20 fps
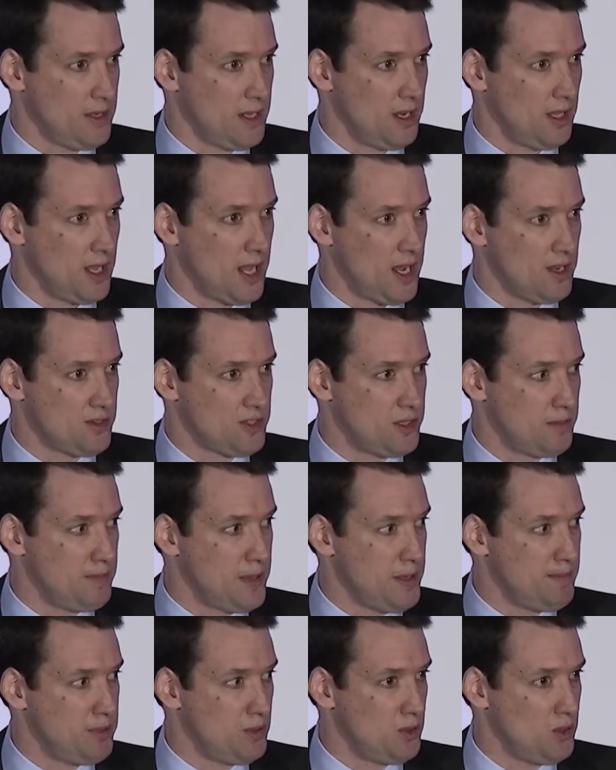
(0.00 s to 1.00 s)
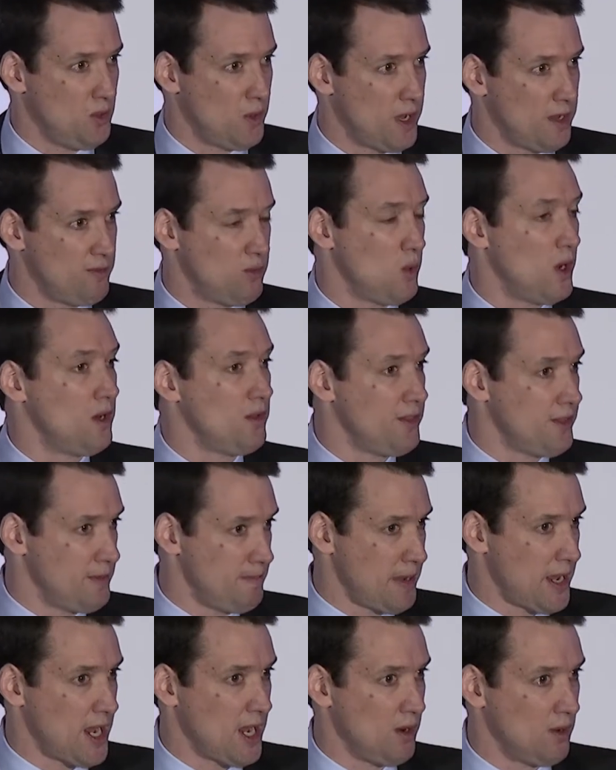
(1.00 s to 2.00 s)
It allows the people who have wealth
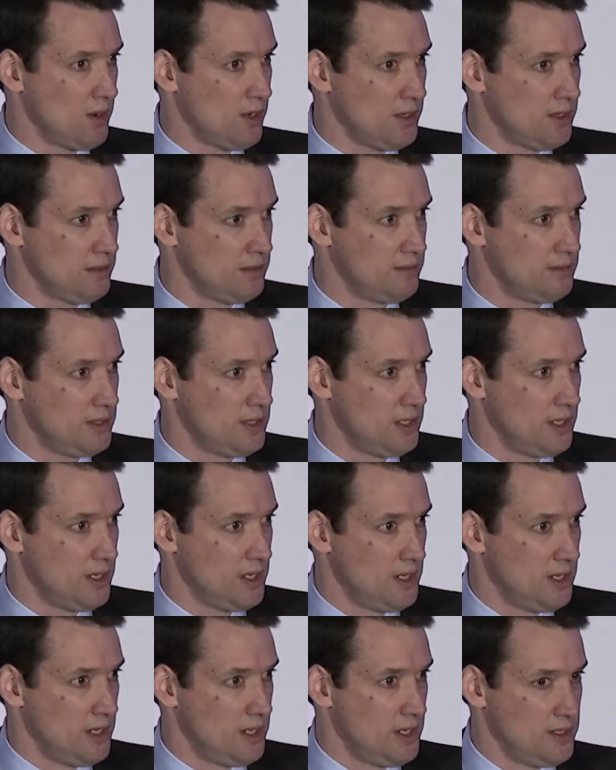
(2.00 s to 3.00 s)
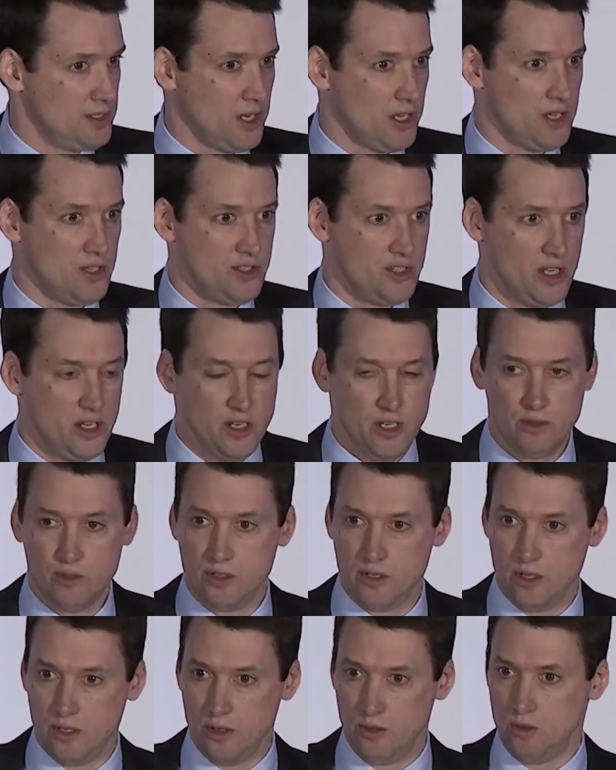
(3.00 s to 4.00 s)
and power to continue
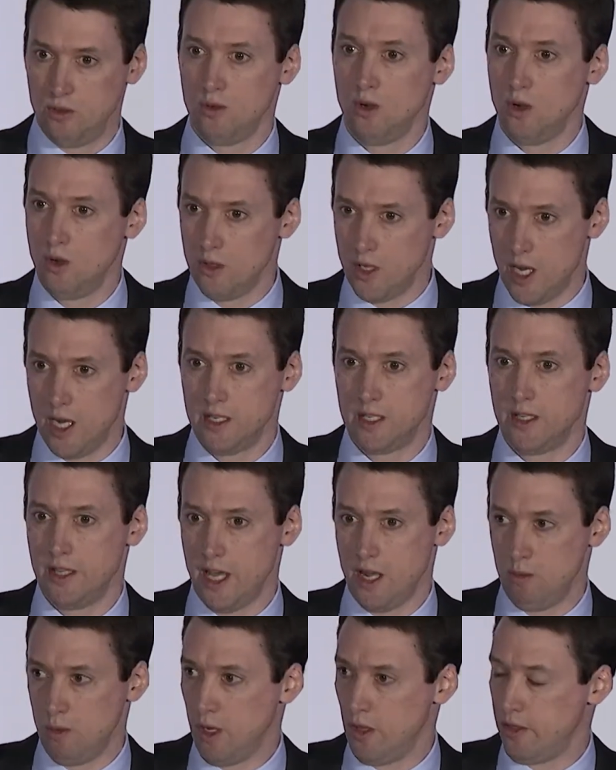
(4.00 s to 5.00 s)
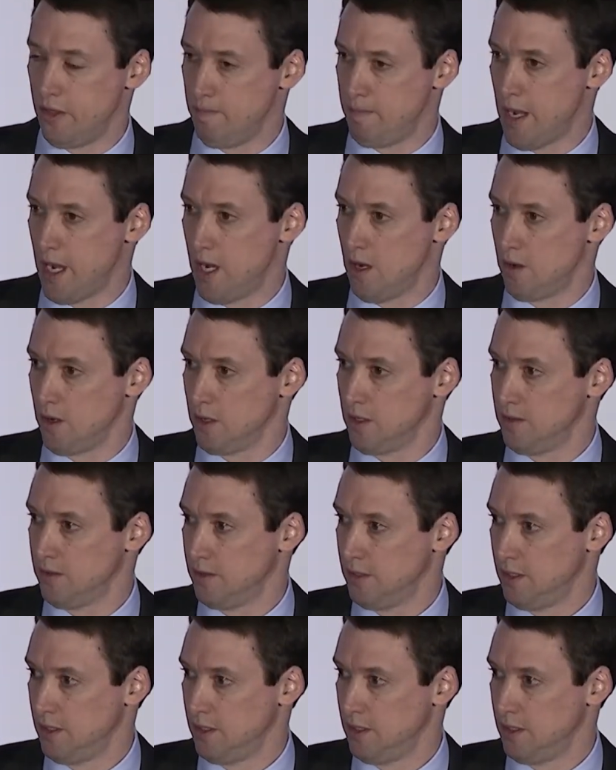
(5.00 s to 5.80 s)
to hold on to that wealth and power